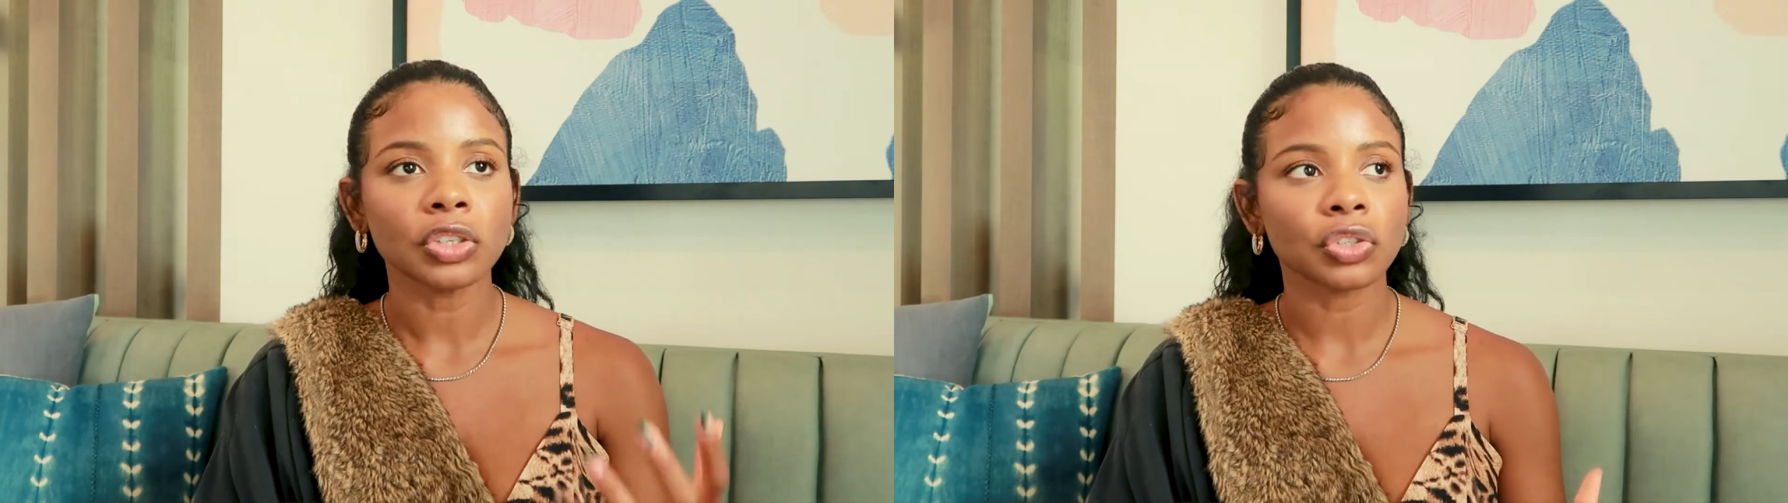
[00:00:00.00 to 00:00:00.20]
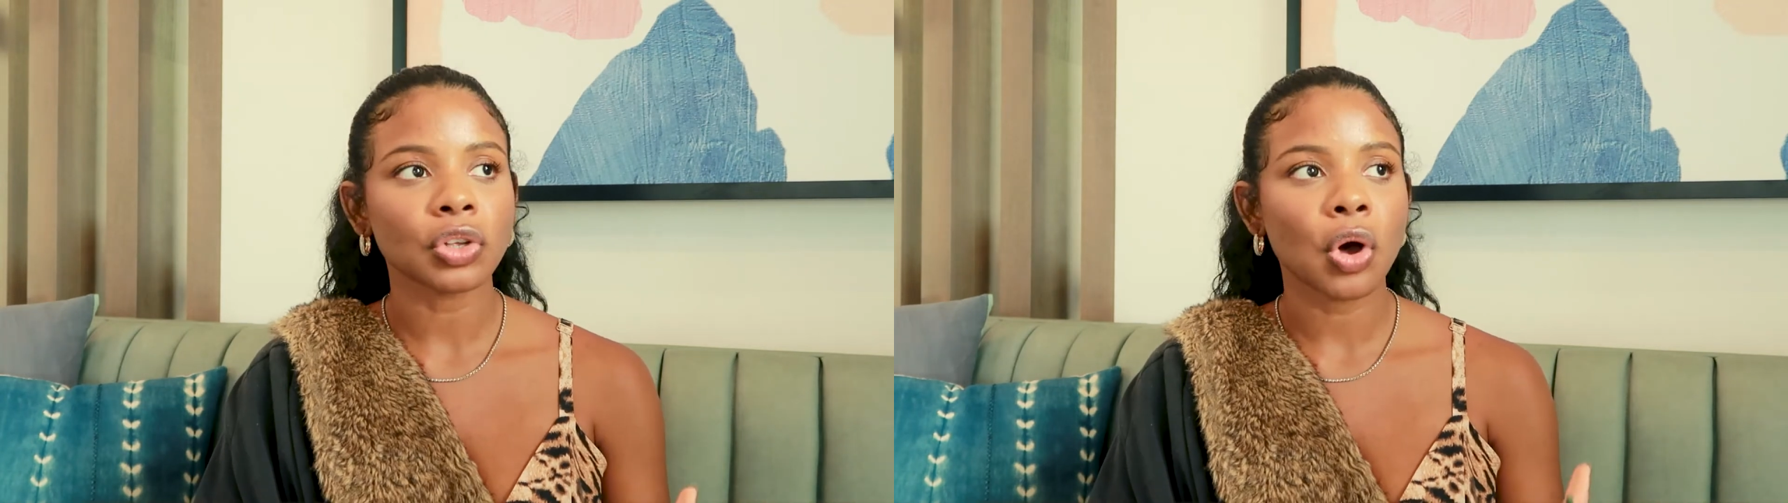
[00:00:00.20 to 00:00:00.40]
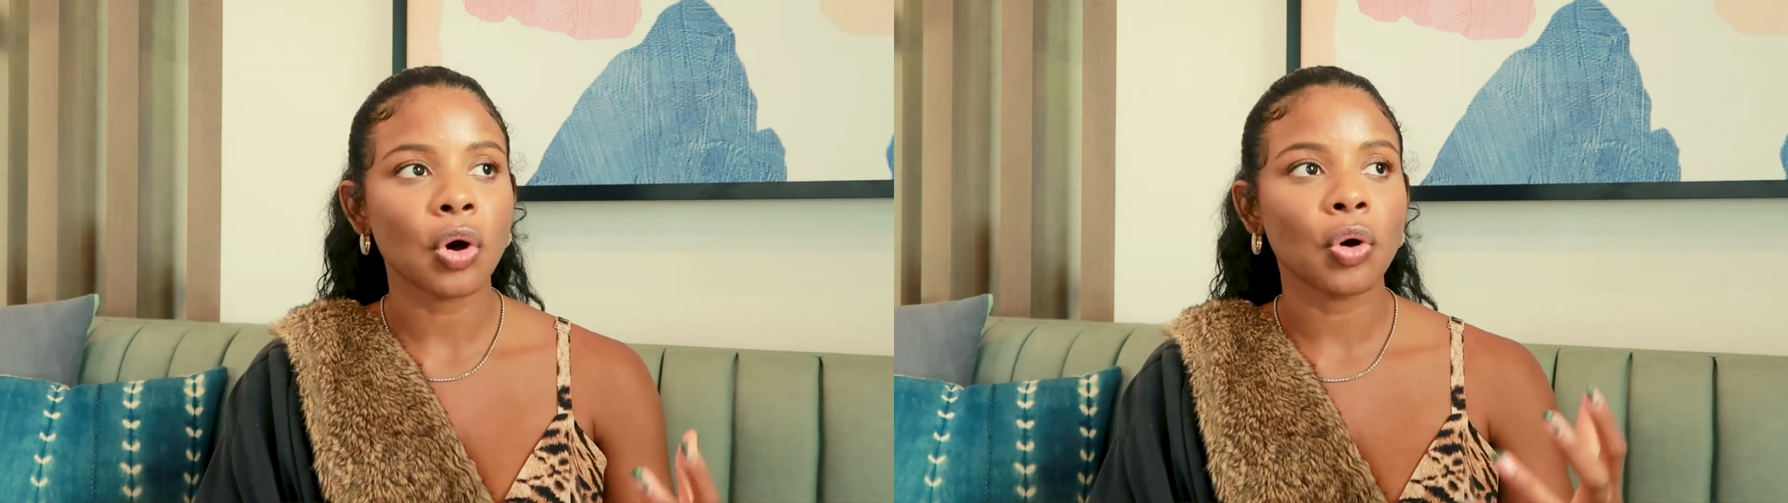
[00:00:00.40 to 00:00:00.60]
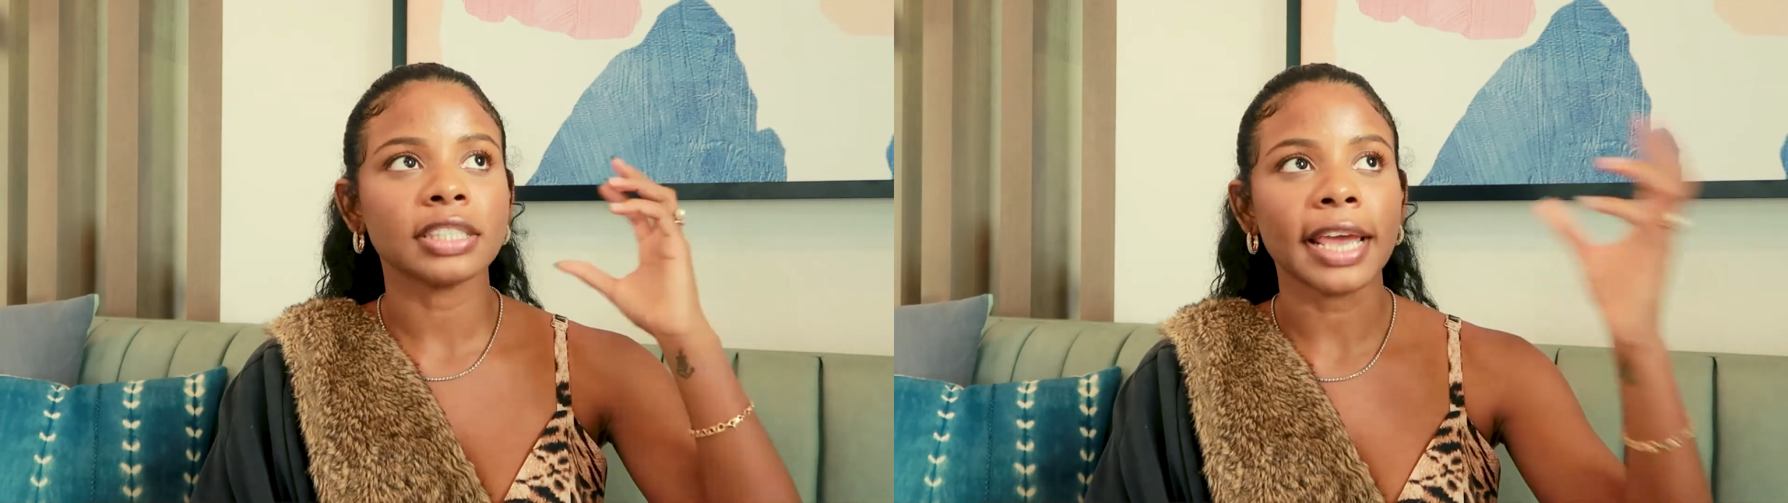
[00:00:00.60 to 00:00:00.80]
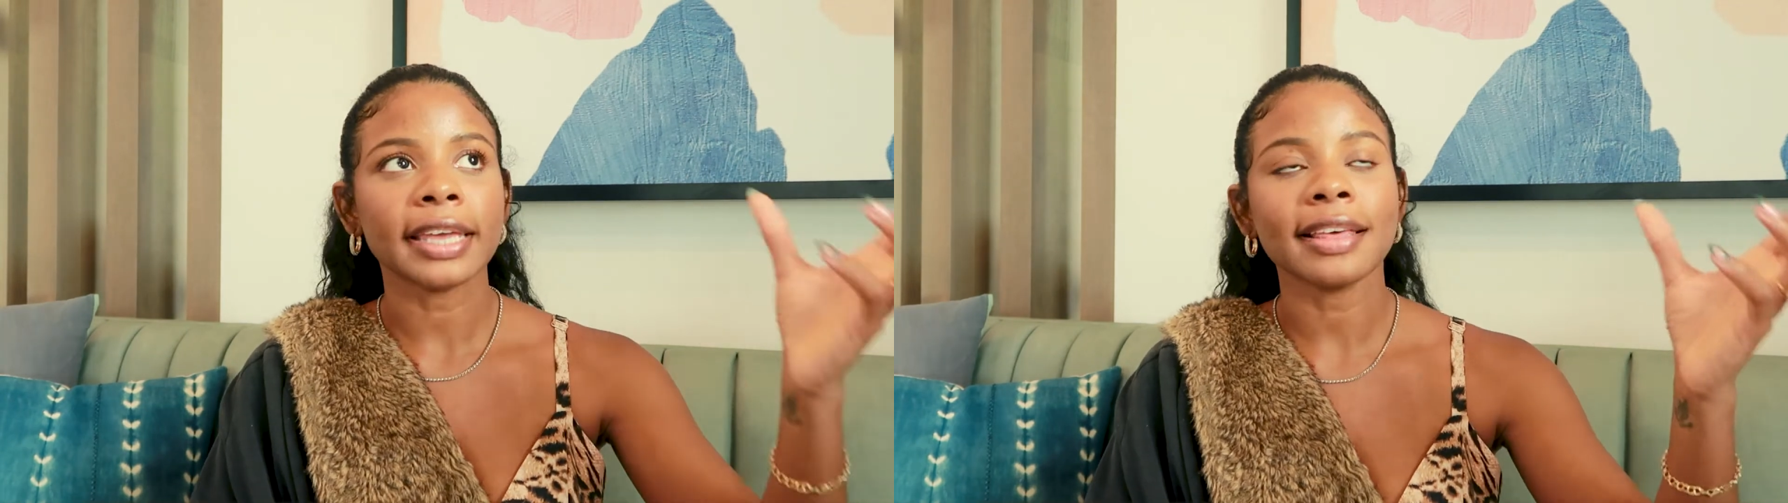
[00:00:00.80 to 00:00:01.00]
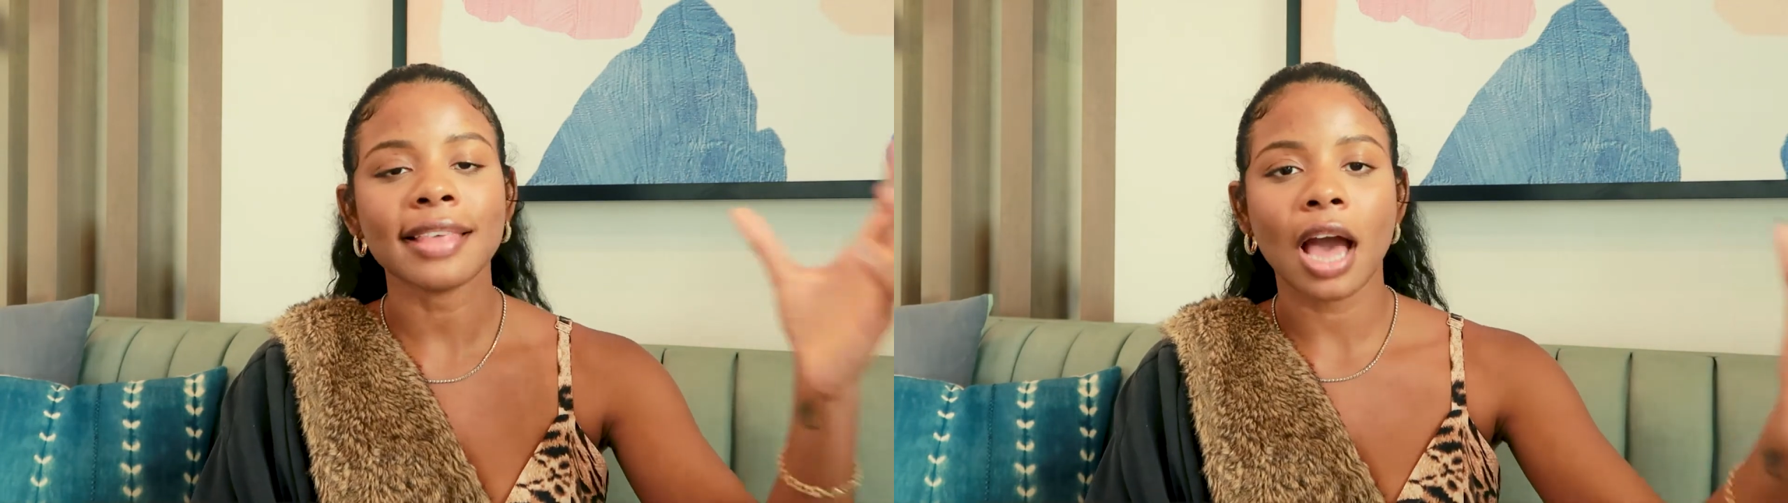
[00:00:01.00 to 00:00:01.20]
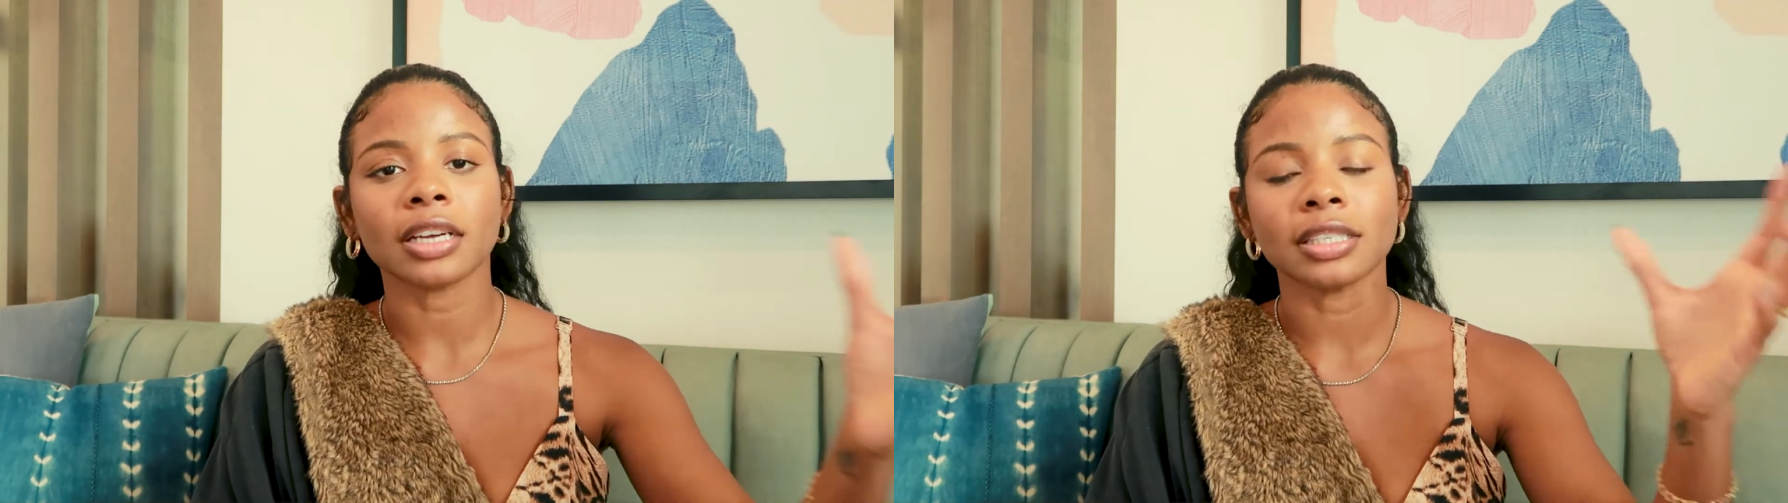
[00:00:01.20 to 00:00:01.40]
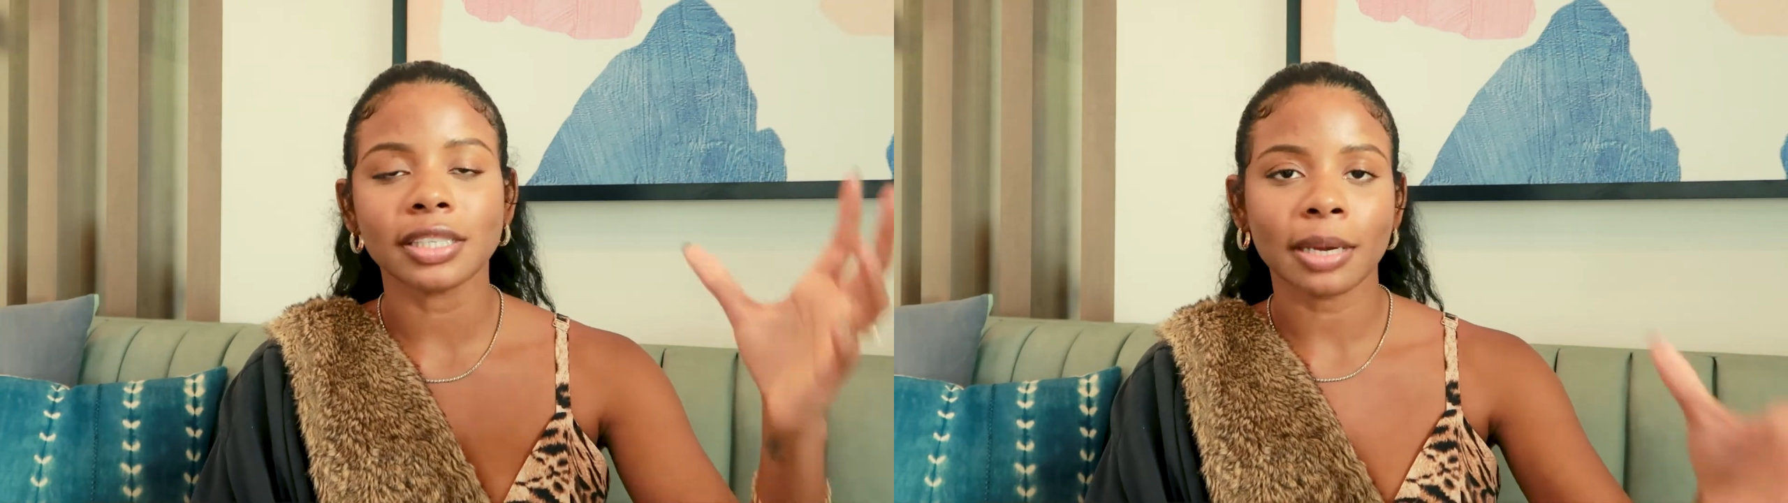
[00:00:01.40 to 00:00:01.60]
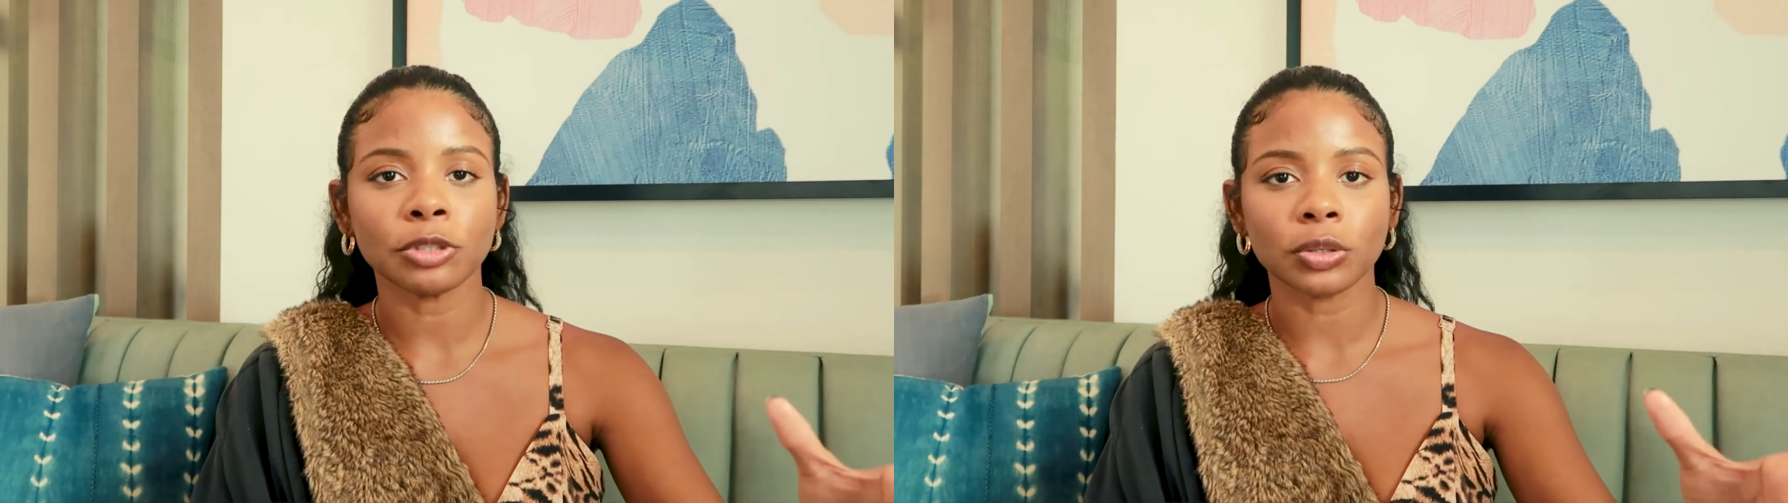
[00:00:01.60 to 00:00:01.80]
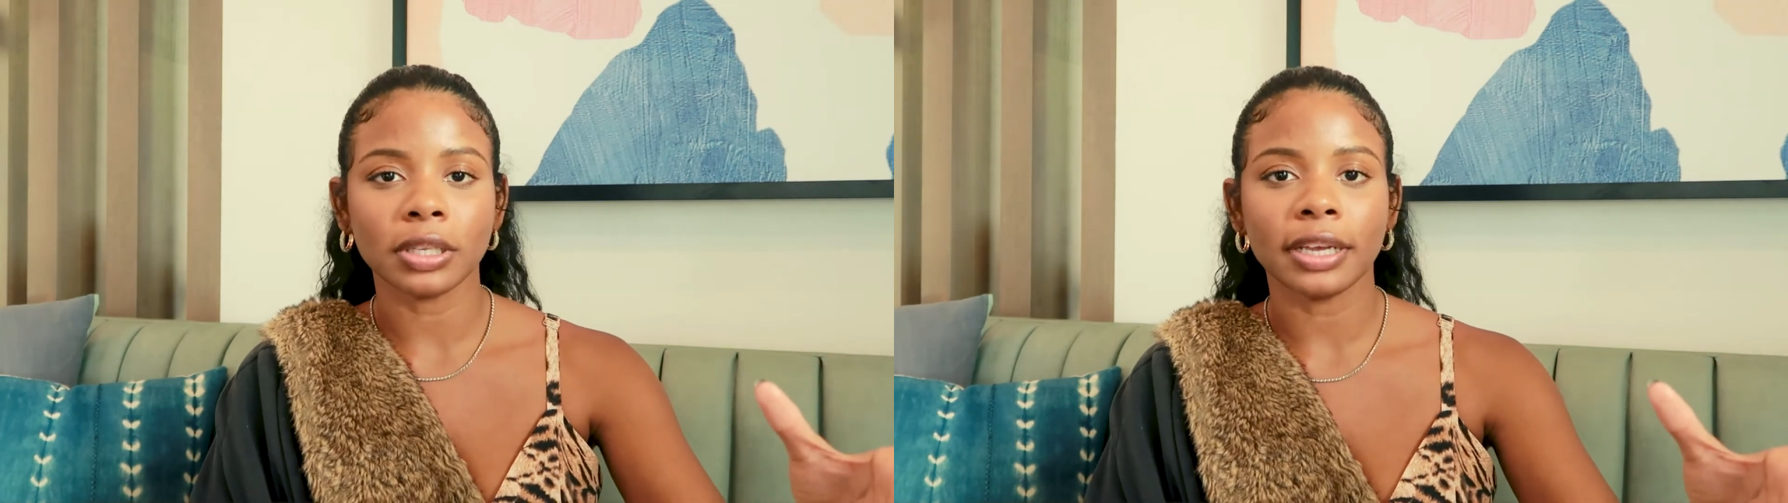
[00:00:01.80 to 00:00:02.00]
So taking that
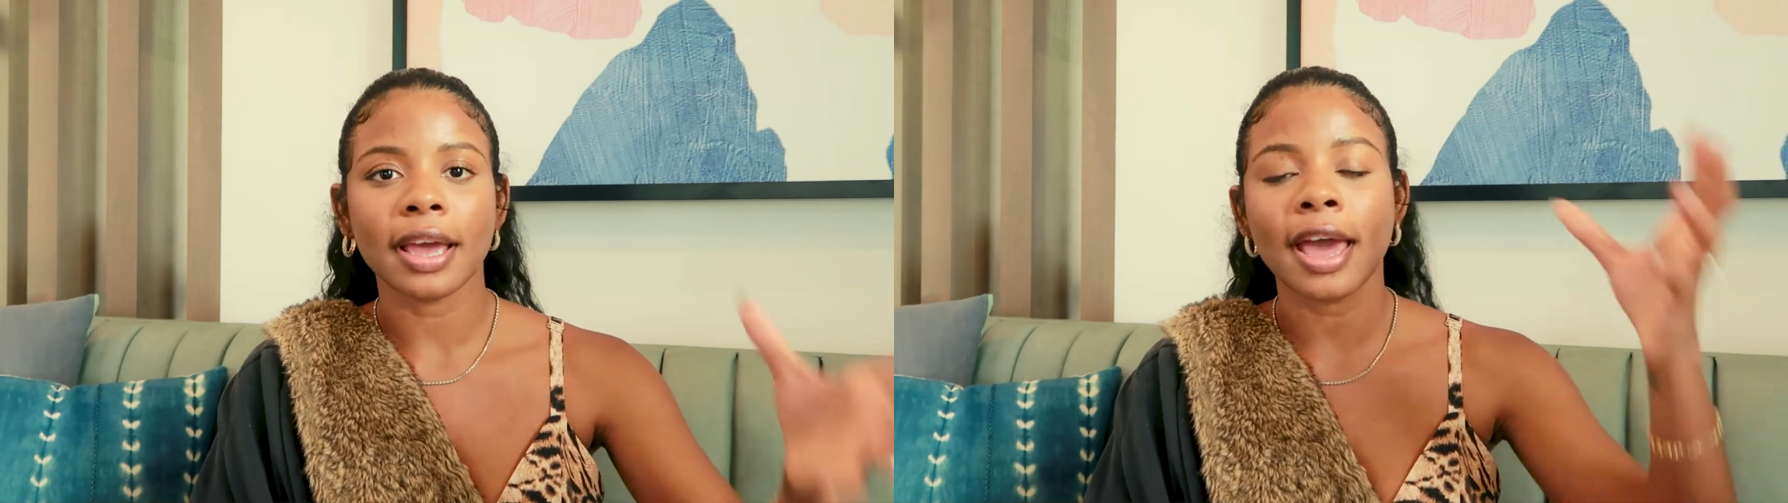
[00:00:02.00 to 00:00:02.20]
conceptually